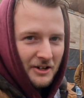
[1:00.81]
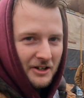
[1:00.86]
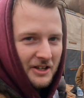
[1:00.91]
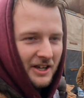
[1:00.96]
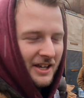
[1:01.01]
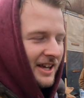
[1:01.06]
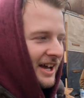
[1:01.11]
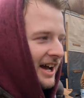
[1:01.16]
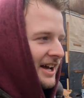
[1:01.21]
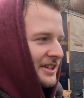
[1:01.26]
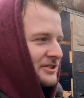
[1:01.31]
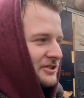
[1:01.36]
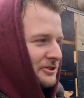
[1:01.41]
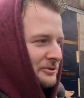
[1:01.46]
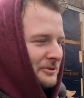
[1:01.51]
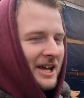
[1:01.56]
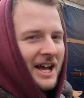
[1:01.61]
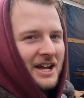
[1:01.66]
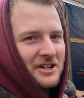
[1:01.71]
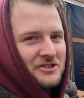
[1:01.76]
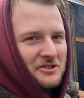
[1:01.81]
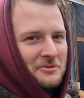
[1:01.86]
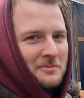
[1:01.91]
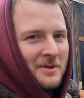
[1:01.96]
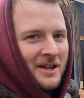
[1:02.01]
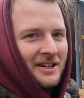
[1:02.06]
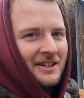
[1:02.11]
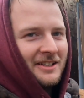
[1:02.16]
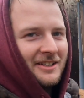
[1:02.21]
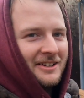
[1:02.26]
Okay guys, so we actually
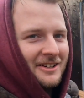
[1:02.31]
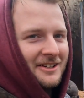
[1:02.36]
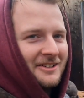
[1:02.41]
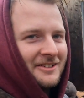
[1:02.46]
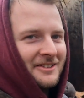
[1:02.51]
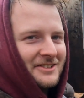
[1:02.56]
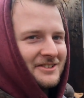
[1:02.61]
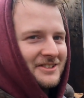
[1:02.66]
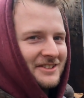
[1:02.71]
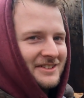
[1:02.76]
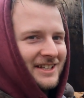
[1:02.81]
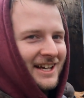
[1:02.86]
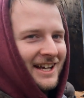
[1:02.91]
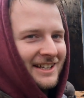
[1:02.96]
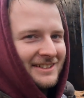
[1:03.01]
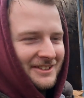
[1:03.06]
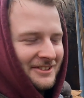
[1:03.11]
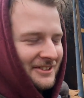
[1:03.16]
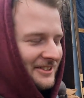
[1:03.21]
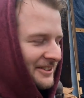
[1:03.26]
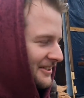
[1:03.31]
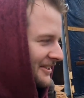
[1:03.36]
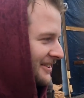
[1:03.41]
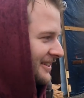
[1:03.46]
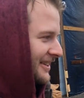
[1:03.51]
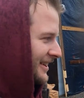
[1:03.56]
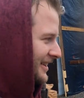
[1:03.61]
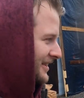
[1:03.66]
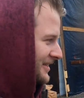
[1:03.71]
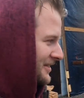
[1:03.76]
made it here. You can see Dad's out here
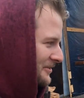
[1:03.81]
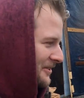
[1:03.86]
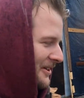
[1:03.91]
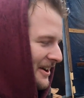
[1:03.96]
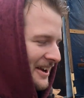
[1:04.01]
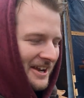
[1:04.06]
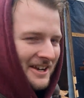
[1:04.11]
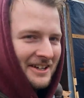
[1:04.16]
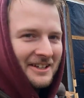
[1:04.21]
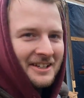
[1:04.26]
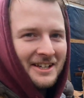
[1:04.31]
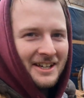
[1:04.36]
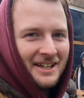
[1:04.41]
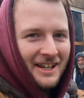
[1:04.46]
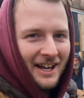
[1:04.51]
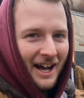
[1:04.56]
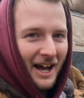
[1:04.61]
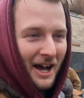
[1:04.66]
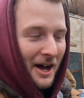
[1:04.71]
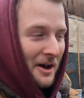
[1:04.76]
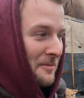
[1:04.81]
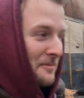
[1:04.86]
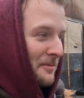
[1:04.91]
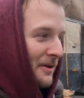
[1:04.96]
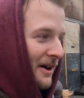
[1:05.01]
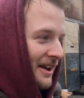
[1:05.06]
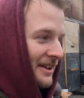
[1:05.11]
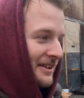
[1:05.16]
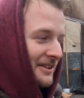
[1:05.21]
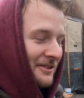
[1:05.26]
in the rain, uh,
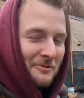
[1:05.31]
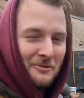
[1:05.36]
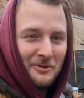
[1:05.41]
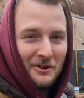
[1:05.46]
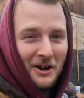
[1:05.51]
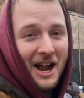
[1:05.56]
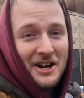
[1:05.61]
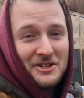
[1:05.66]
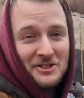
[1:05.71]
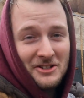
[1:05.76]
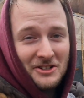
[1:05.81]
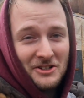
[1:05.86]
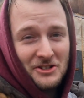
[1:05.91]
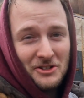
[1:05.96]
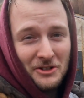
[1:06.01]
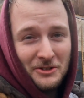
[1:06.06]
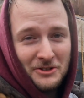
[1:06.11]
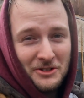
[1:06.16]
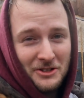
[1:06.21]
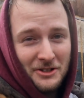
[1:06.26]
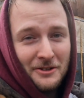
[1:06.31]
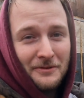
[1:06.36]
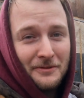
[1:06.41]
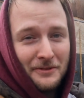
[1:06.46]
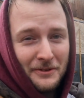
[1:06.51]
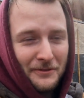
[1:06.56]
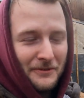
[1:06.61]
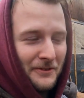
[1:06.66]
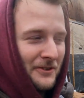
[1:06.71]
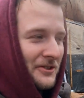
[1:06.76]
but we're actually gonna show it to you
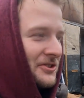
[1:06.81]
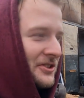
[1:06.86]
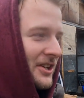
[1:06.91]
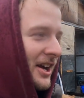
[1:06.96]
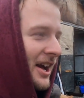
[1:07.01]
for the first